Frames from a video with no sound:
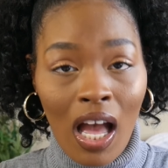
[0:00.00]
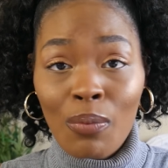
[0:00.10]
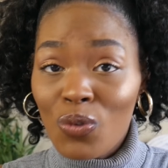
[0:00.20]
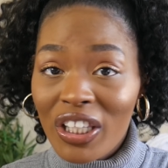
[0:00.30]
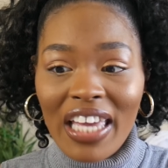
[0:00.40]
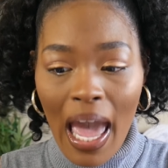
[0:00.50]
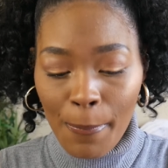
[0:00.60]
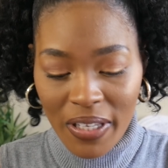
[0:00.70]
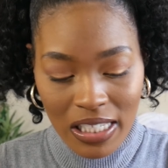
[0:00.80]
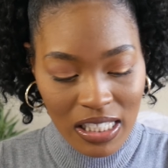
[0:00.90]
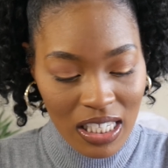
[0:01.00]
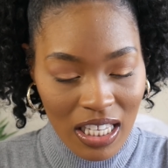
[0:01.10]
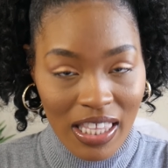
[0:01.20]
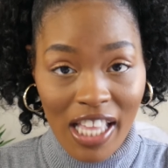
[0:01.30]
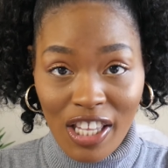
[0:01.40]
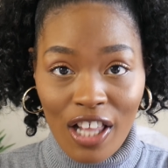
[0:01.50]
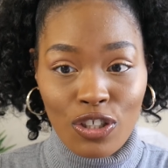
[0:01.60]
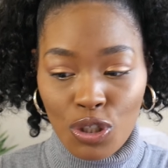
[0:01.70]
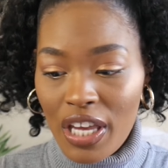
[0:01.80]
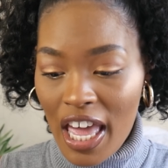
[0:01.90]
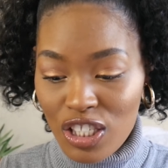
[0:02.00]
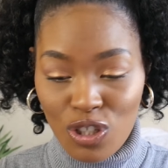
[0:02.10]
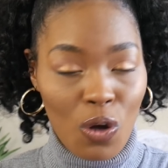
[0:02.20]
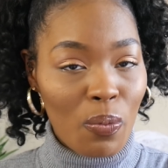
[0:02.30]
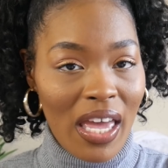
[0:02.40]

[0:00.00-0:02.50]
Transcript: I'm really happy to see that Dollar Tree has tote